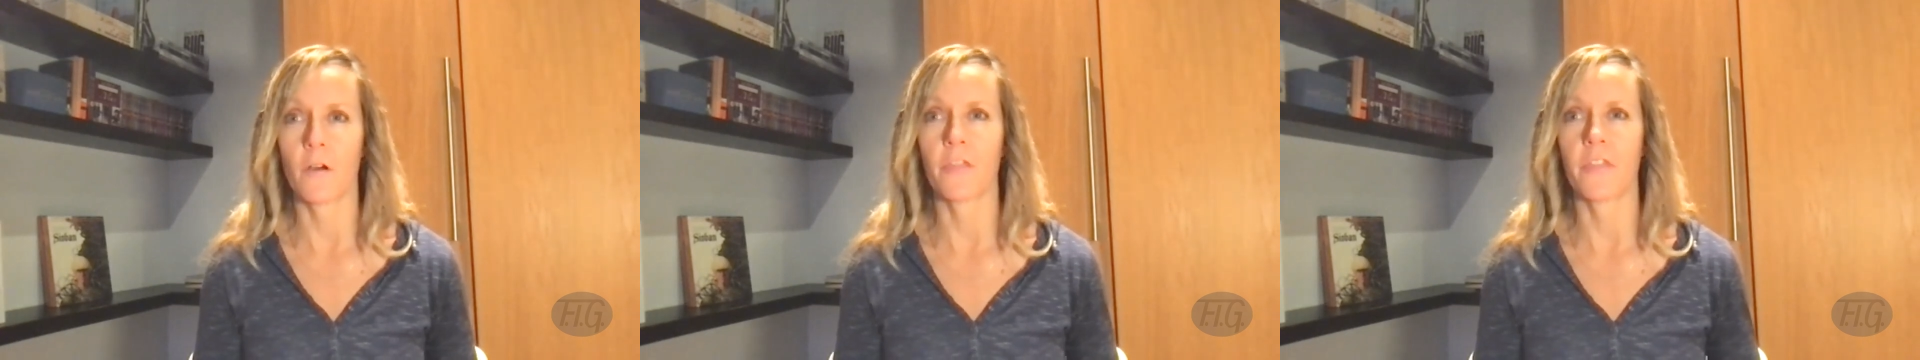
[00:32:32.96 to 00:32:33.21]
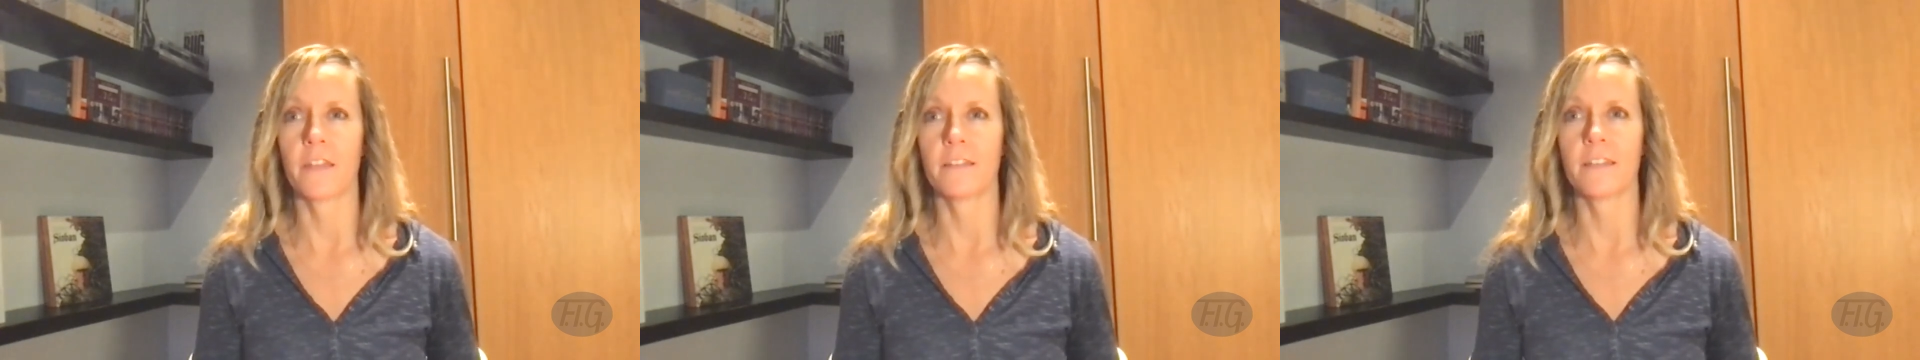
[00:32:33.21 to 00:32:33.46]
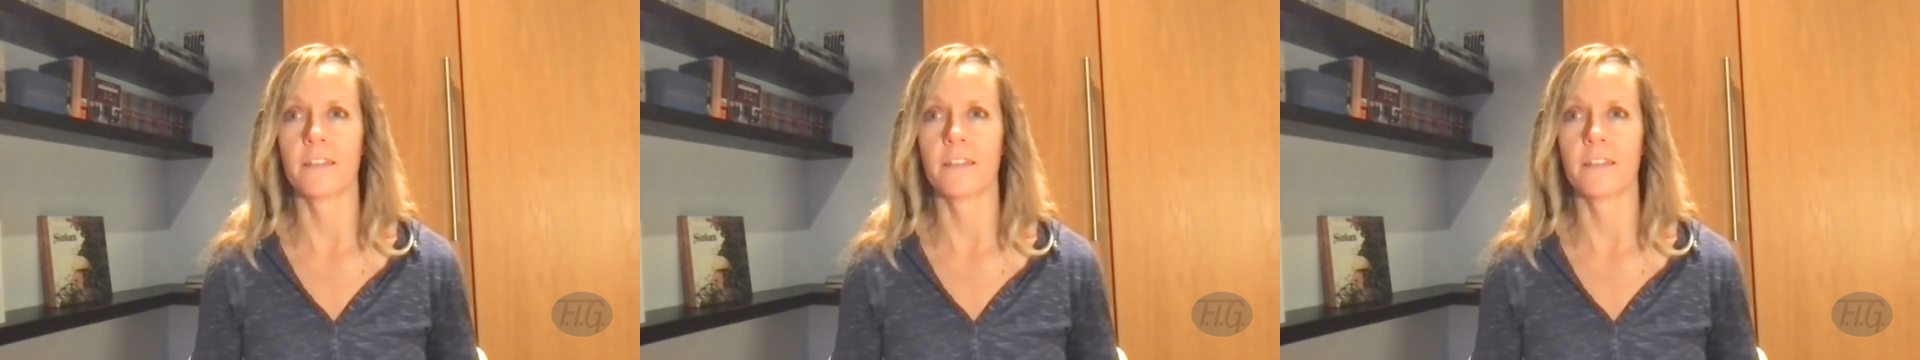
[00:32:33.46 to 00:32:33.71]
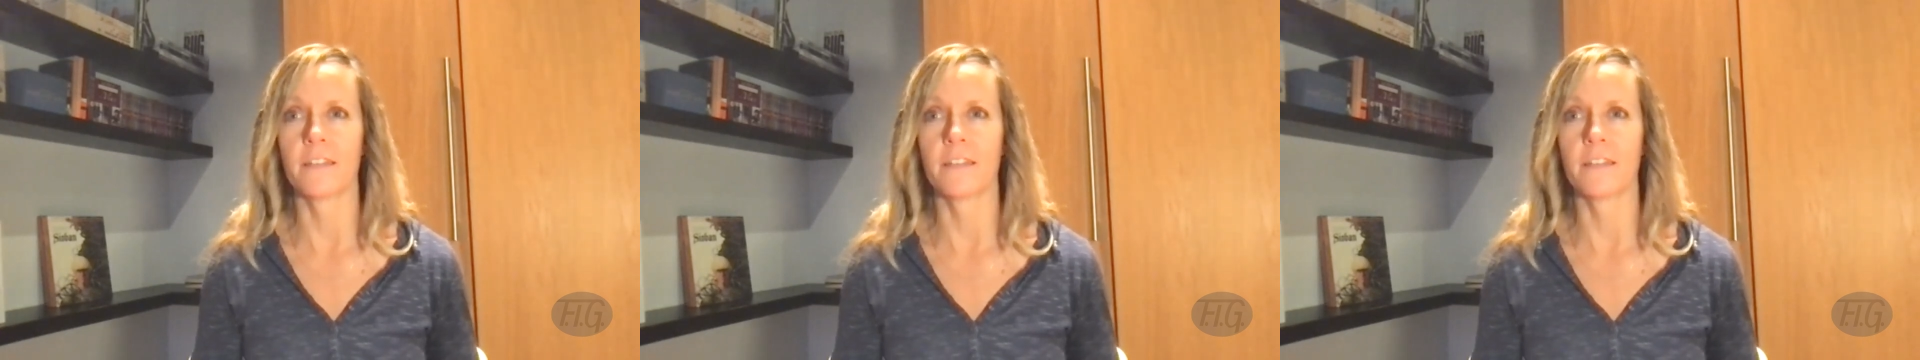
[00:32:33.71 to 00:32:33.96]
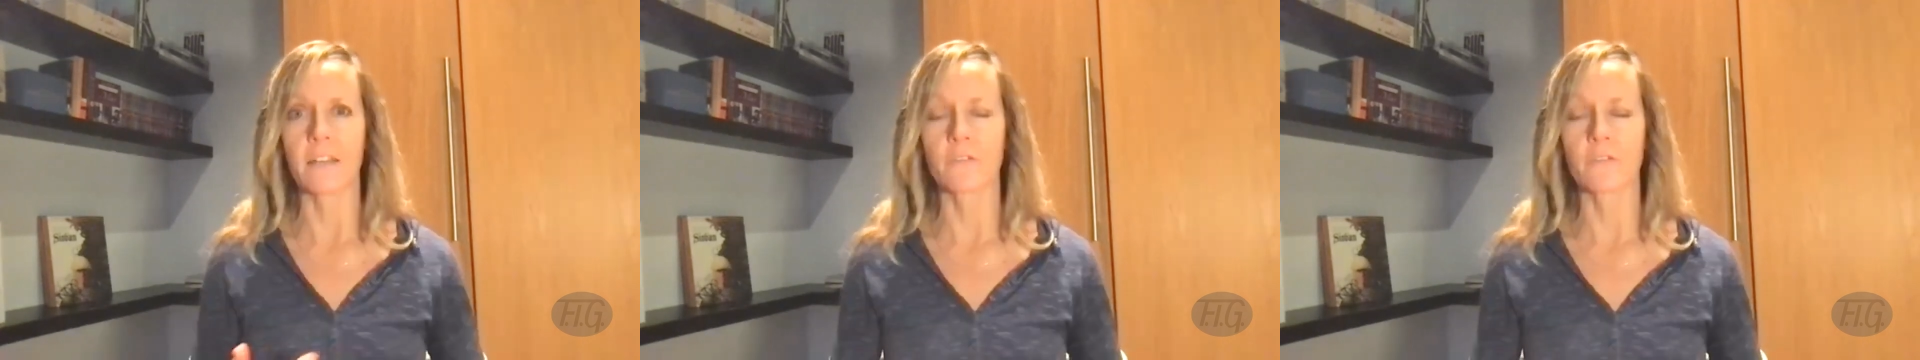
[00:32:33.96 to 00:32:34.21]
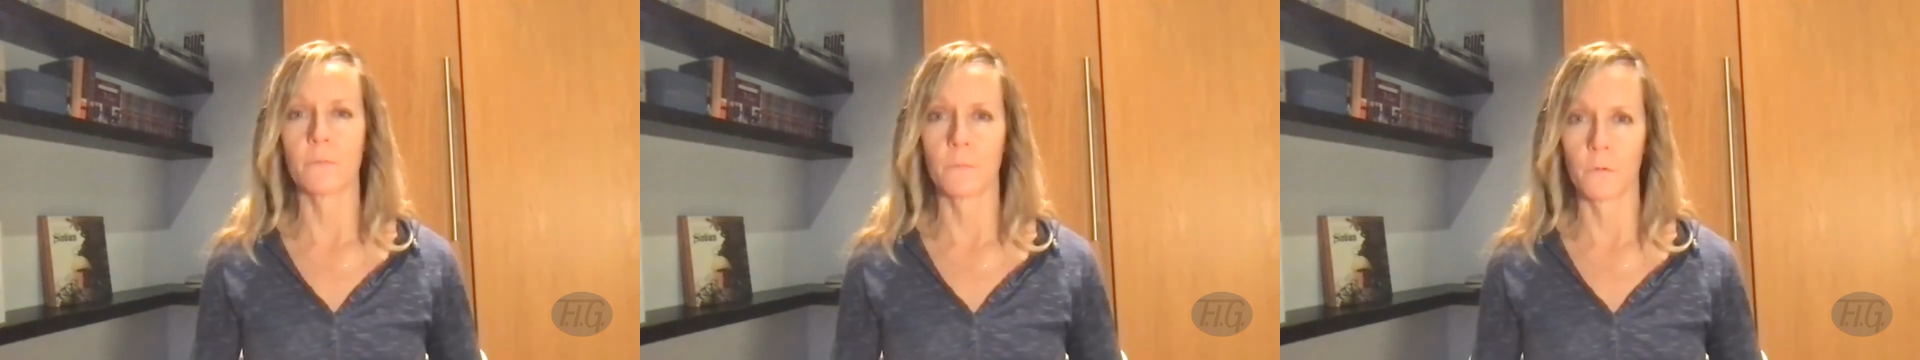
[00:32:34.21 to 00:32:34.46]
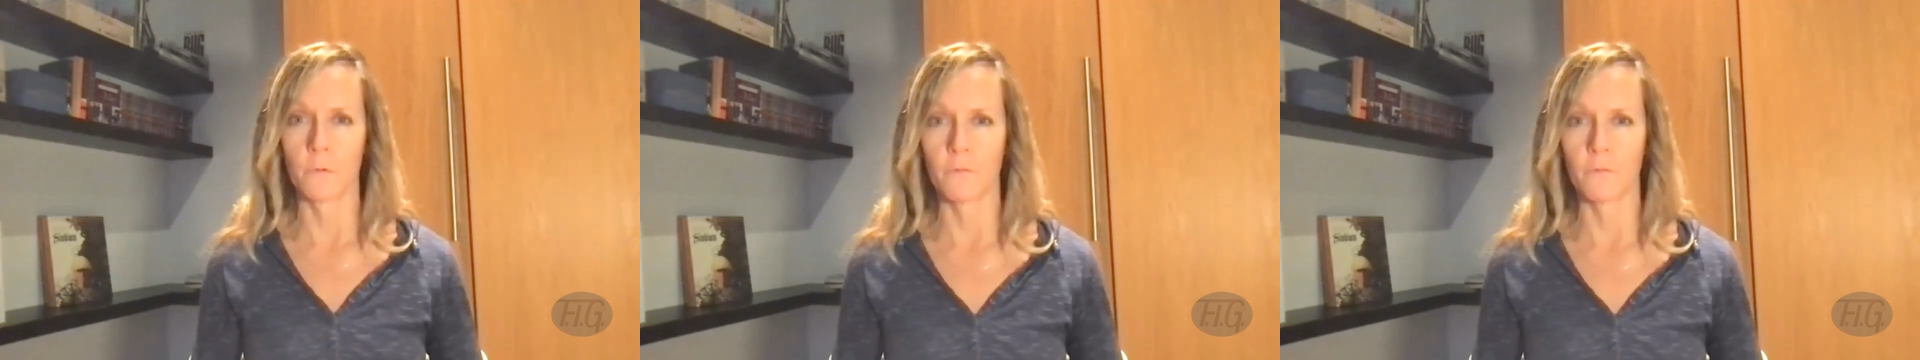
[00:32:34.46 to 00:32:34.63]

authentic and natural